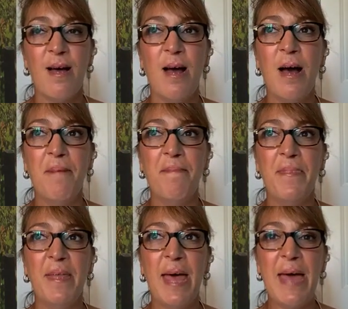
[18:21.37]
Um,
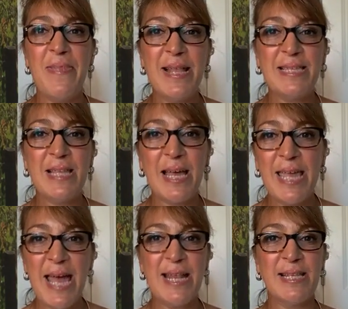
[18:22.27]
and it's
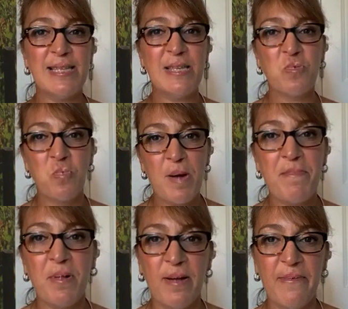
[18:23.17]
again, it's these
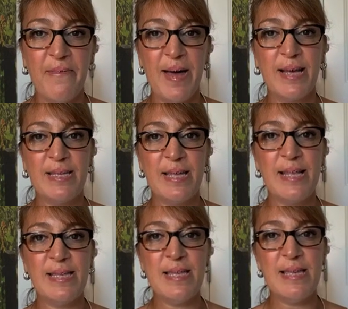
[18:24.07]
ripple effects.
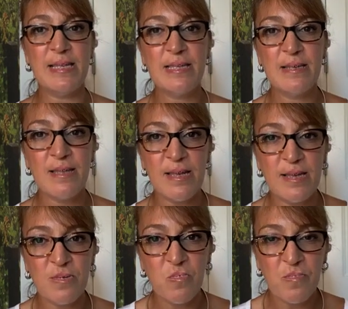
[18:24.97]
It's these
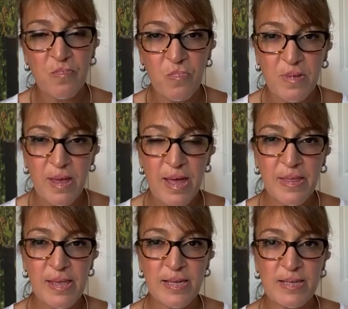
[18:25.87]
these
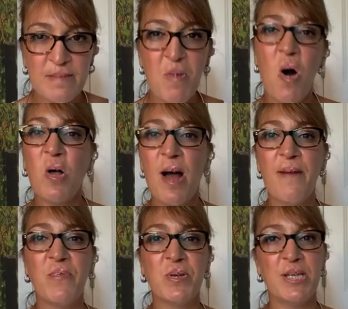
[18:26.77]
these small
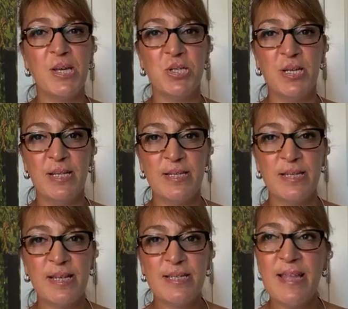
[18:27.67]
conversations.
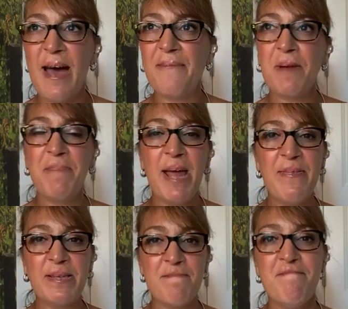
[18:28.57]
It doesn't have to be on
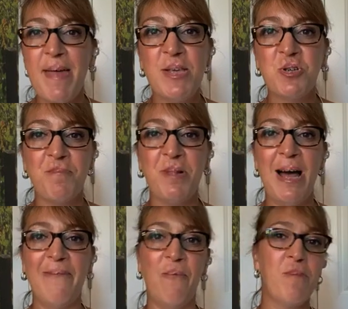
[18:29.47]
this major
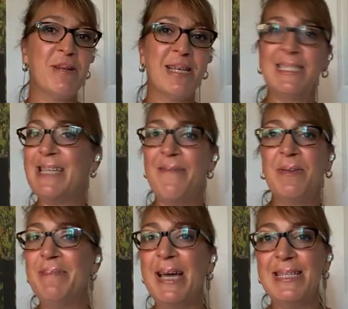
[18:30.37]
platform. It doesn't have to
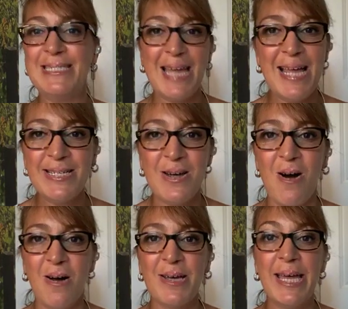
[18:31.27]
be on a TED
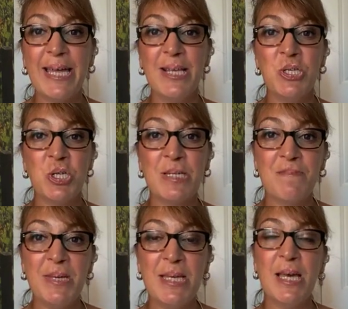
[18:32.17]
Talk. It can just
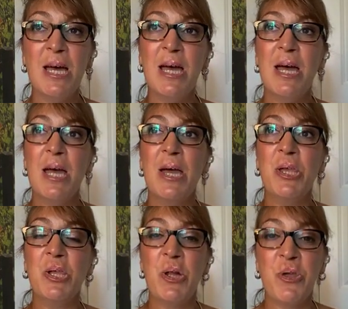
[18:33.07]
be,
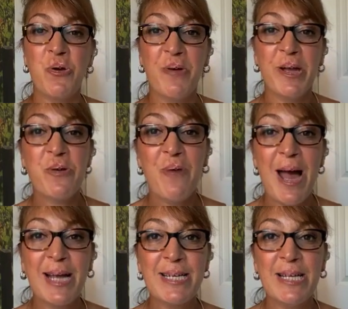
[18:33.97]
you know, you're
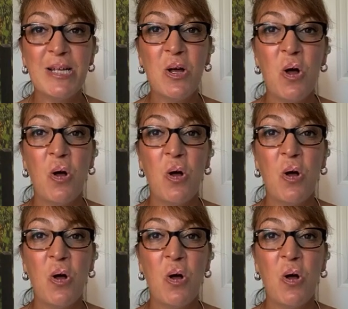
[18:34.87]
interacting